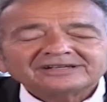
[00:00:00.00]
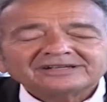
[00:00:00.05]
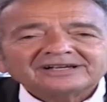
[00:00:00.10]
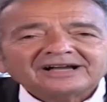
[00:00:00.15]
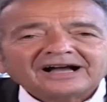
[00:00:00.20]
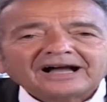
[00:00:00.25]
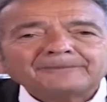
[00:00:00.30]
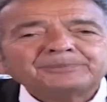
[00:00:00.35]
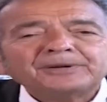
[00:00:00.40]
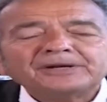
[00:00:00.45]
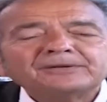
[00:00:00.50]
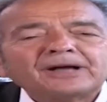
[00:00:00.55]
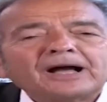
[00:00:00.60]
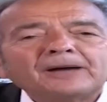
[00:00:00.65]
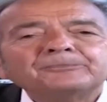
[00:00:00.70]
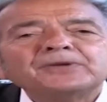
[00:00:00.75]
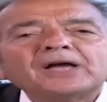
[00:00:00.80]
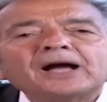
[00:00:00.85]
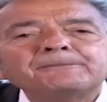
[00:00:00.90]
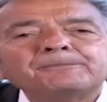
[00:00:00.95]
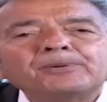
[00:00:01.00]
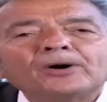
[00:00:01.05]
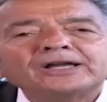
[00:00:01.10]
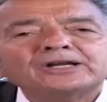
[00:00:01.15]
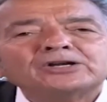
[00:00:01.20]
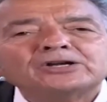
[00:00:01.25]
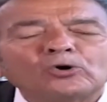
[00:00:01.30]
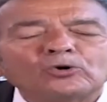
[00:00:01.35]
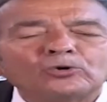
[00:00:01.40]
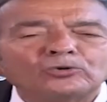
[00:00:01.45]
I buy
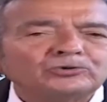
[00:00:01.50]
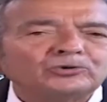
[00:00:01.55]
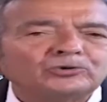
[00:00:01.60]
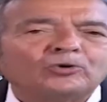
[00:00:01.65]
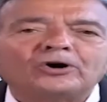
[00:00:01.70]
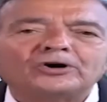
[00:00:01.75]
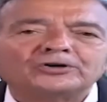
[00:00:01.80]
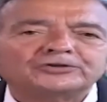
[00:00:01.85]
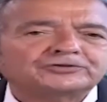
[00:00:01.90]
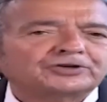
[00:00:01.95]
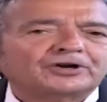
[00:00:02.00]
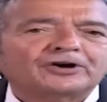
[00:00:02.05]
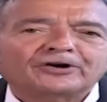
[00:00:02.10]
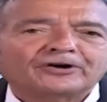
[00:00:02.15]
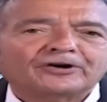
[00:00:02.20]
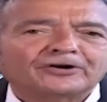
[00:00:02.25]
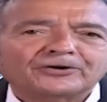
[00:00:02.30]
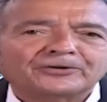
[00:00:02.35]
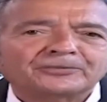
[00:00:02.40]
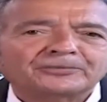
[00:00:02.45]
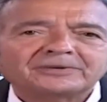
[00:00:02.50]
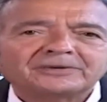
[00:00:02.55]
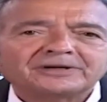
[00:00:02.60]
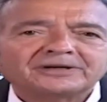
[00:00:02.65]
gold long term,